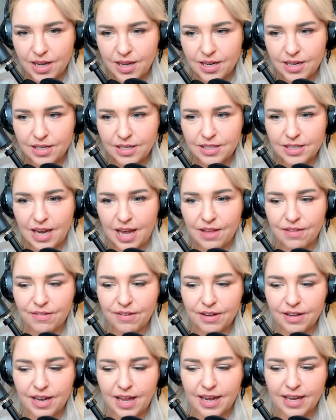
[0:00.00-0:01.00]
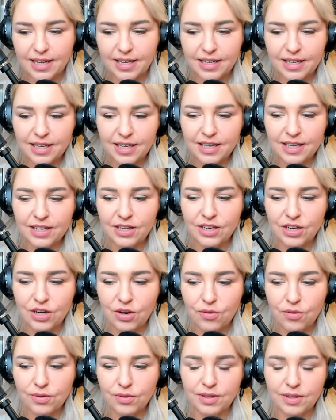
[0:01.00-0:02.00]
And I feel like
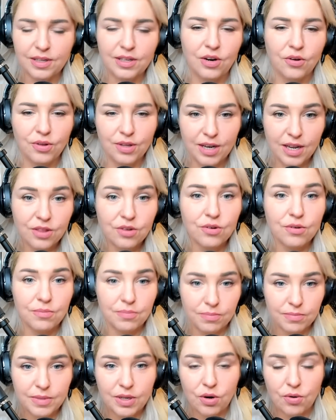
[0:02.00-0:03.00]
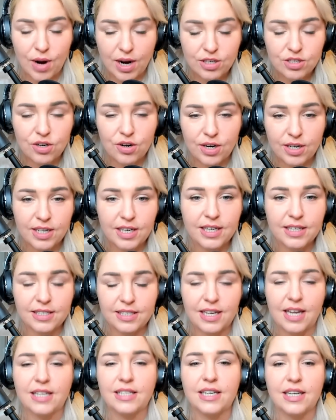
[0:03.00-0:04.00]
another neo-reactionary idea
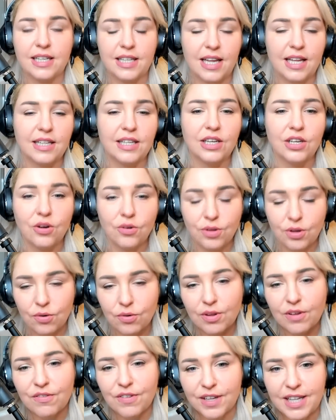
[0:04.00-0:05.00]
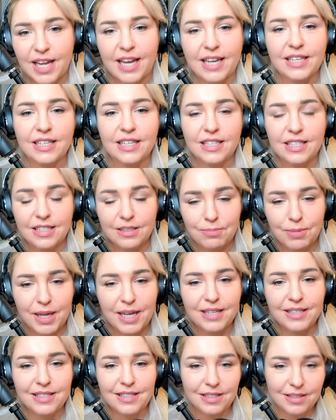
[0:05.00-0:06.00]
is the idea that the only thing that can
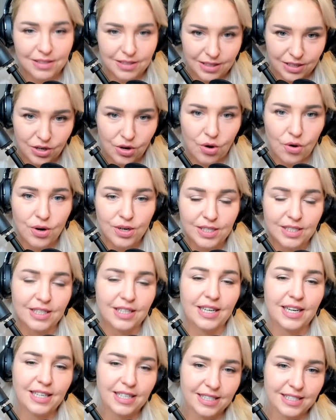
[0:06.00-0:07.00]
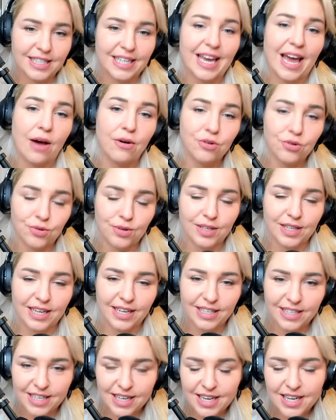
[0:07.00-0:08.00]
displace the current elite is a counter
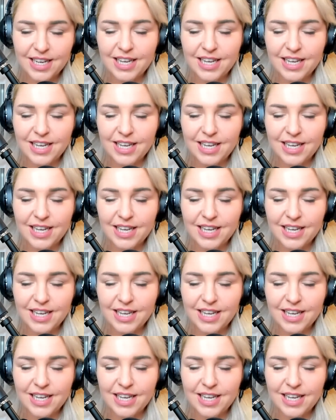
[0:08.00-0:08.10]
elite.